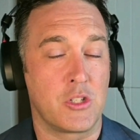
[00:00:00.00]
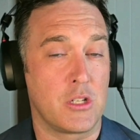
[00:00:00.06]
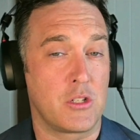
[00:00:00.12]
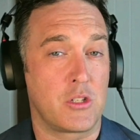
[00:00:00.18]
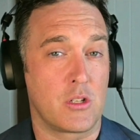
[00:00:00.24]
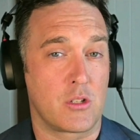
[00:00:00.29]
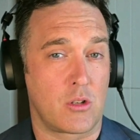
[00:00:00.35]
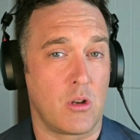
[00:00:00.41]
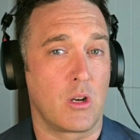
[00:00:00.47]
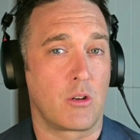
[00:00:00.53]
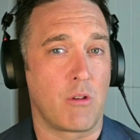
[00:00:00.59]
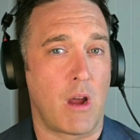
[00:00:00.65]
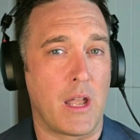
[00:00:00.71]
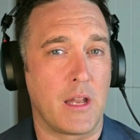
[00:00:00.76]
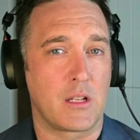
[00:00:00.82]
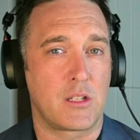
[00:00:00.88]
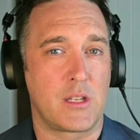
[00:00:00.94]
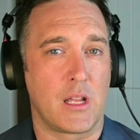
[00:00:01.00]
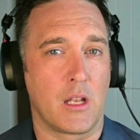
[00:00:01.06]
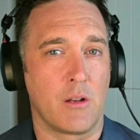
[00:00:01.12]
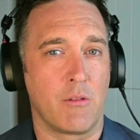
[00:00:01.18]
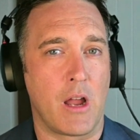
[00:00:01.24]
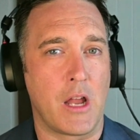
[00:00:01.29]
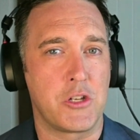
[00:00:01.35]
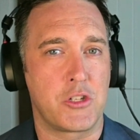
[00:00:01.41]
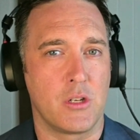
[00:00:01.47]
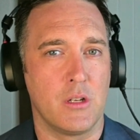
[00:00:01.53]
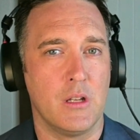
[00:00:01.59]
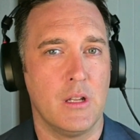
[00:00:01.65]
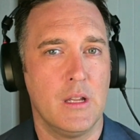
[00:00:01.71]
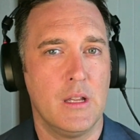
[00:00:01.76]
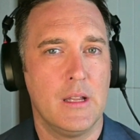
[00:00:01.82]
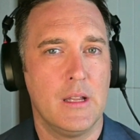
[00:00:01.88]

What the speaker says: She's just got great acceleration.